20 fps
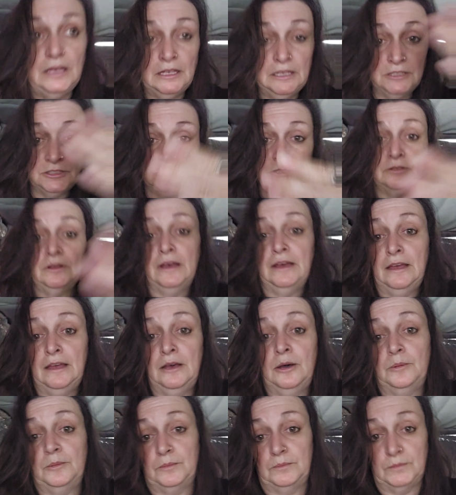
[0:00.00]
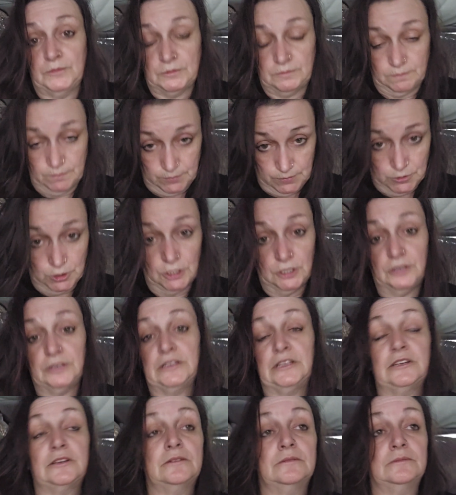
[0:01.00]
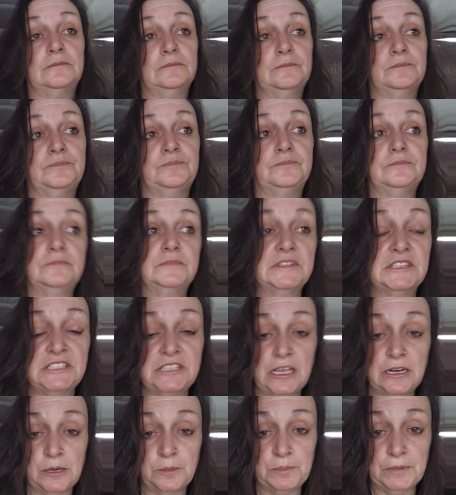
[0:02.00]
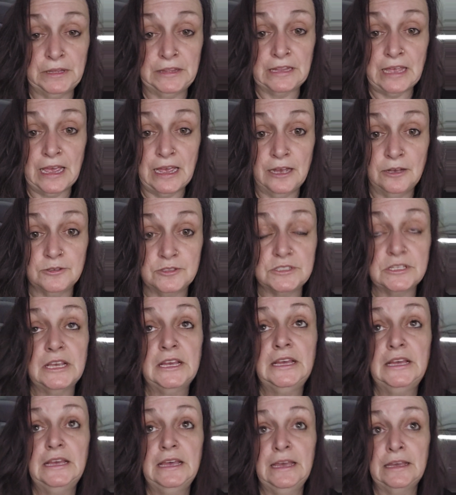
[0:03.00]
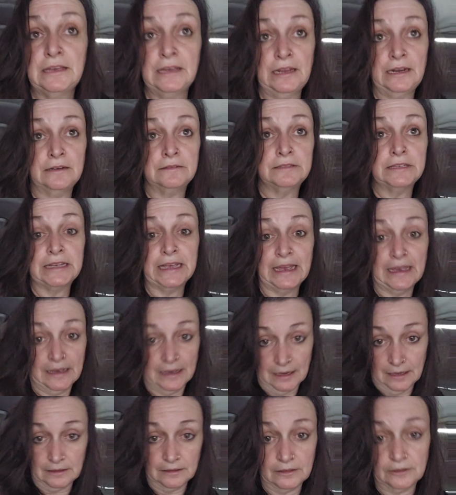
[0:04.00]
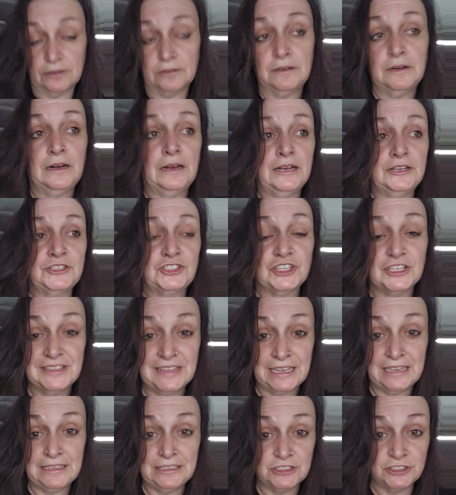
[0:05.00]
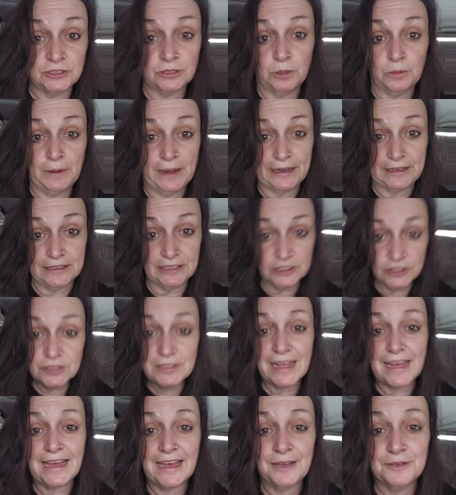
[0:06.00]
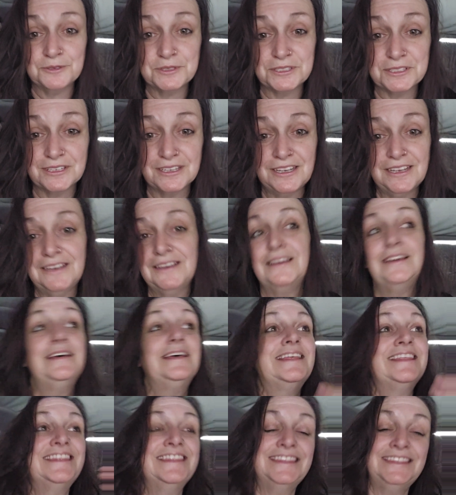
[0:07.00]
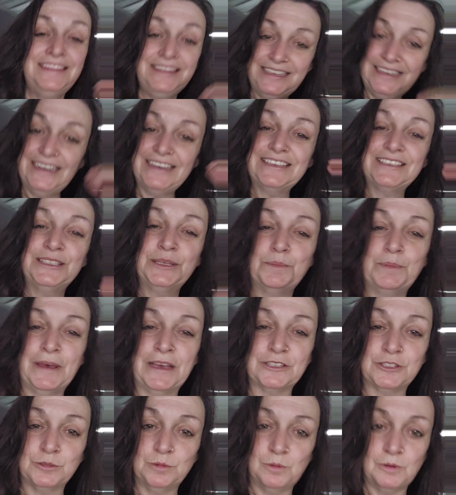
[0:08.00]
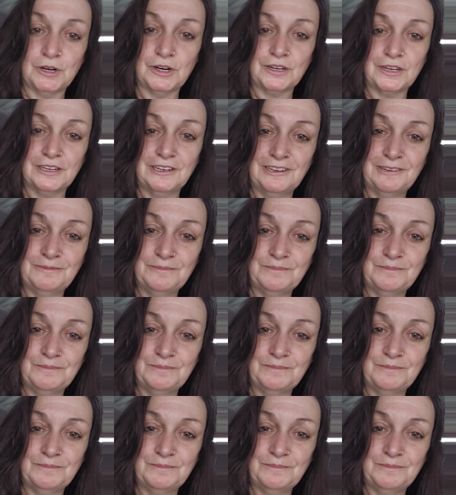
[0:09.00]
until I help her get set up in the house and get everything out of the garage that needs to go back into the house. Then I can get back to work.